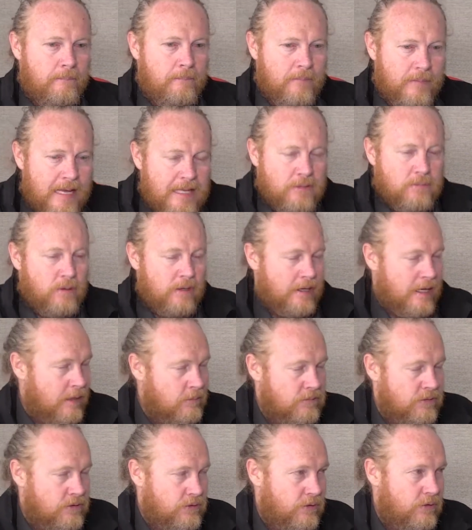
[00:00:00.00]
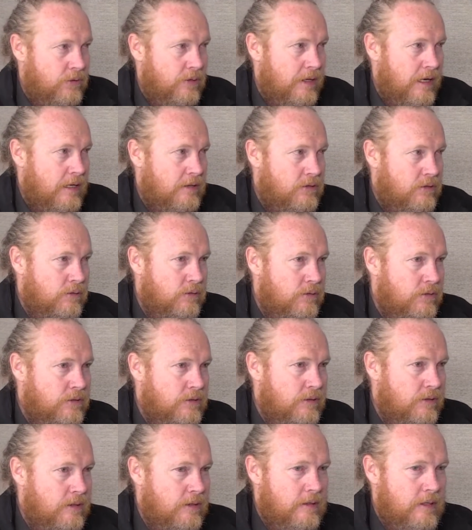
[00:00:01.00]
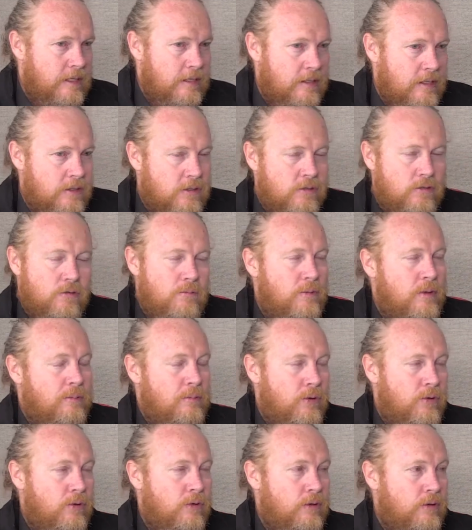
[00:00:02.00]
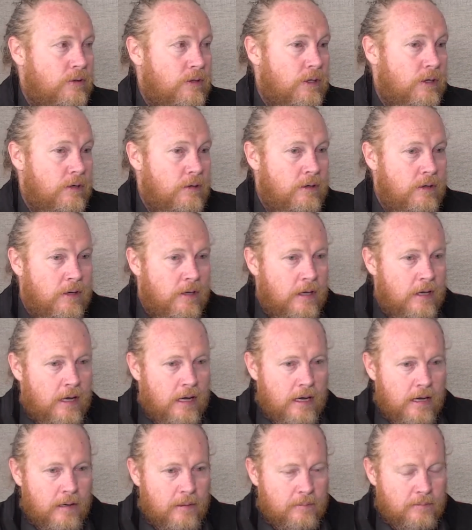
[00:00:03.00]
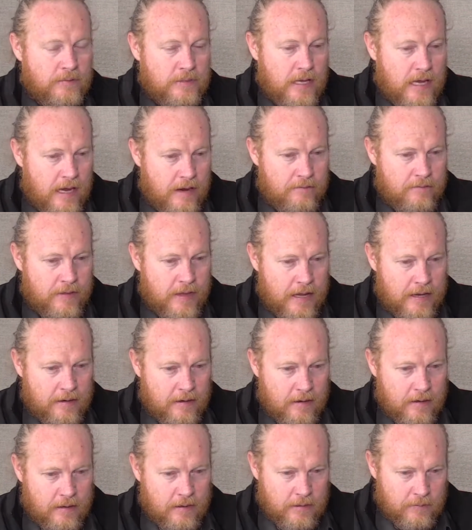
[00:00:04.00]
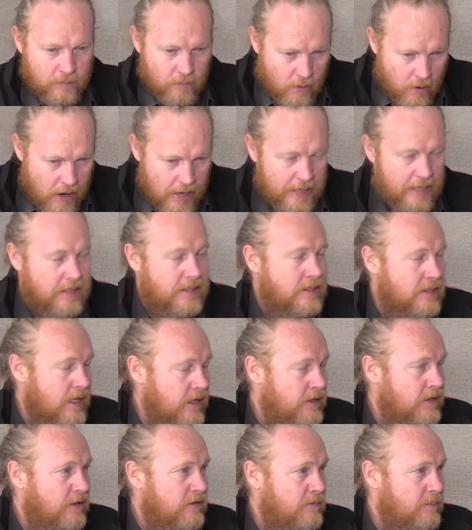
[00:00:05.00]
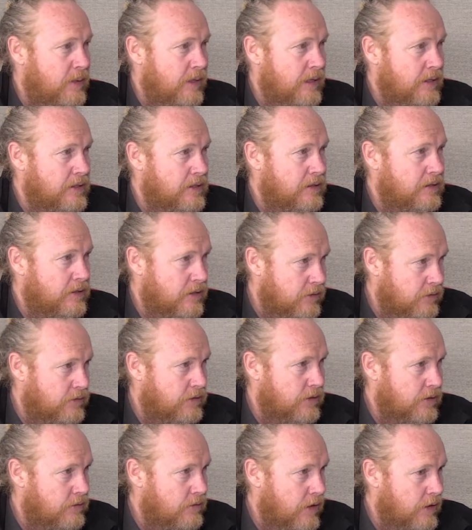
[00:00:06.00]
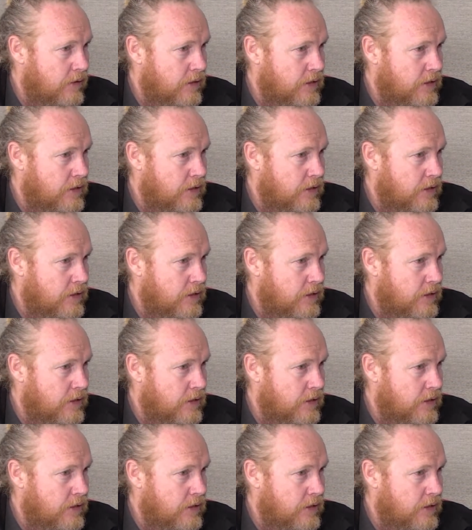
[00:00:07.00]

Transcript: that's what comes through in our tours, and it's super important, to have that right incentive piece to grow